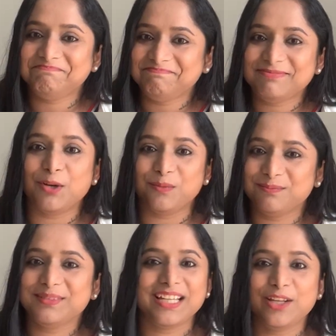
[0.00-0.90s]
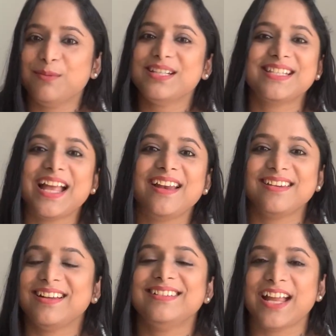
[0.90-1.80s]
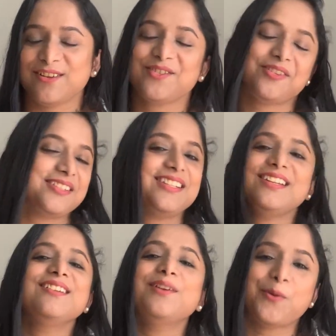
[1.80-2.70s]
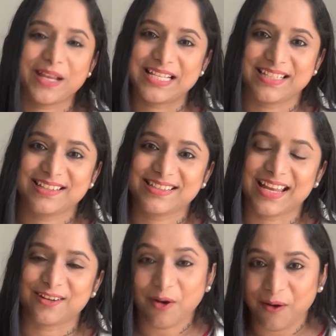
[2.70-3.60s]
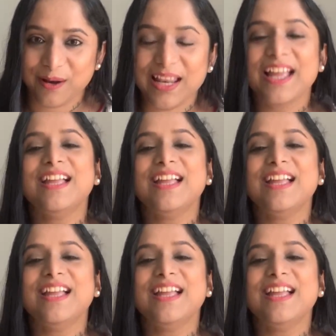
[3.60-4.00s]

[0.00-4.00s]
No, humans and dinosaurs didn't coexist at all.